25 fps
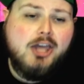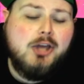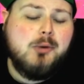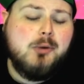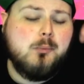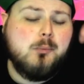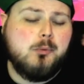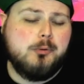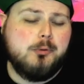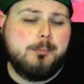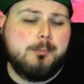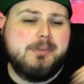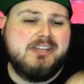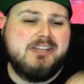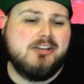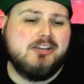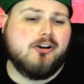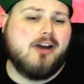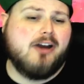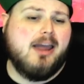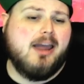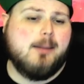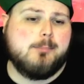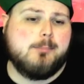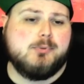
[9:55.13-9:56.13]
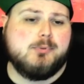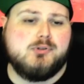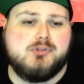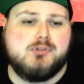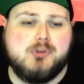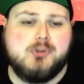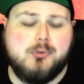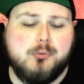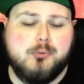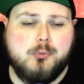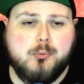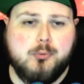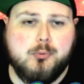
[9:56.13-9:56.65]
will be your
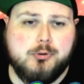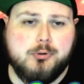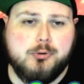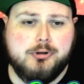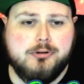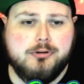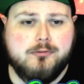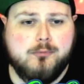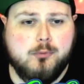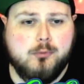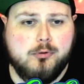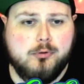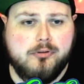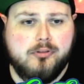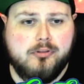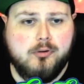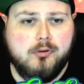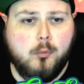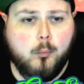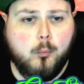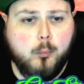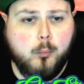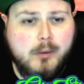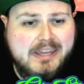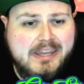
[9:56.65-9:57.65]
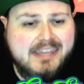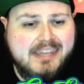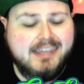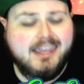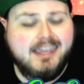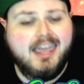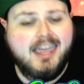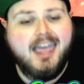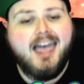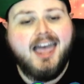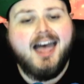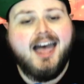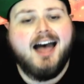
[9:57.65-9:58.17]
episode order for the
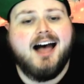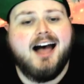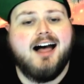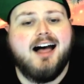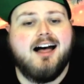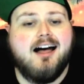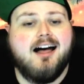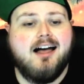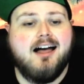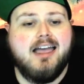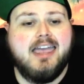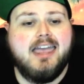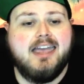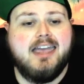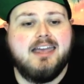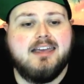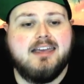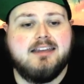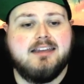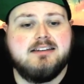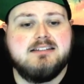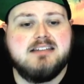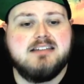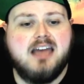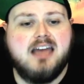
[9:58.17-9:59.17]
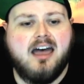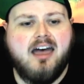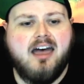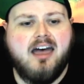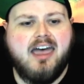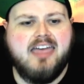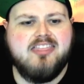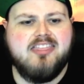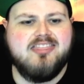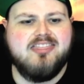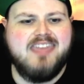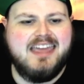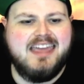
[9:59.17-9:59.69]
week.
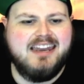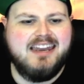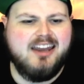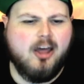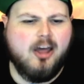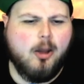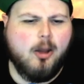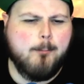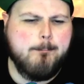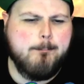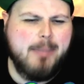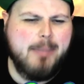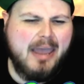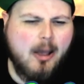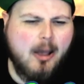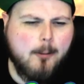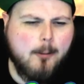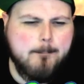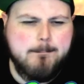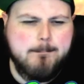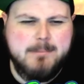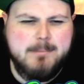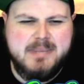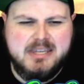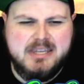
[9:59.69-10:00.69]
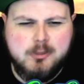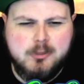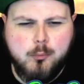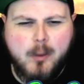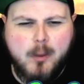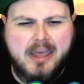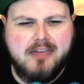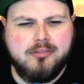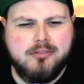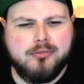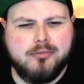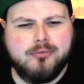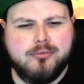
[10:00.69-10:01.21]
Then about
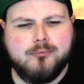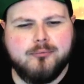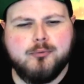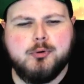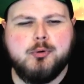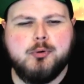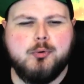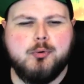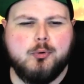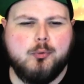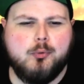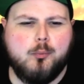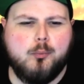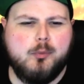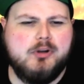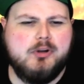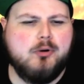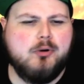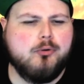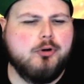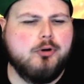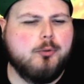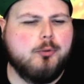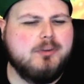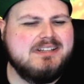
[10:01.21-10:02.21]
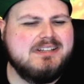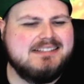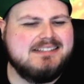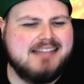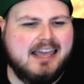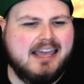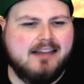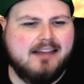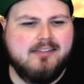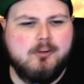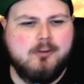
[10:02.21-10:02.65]
midway through, we don't know exactly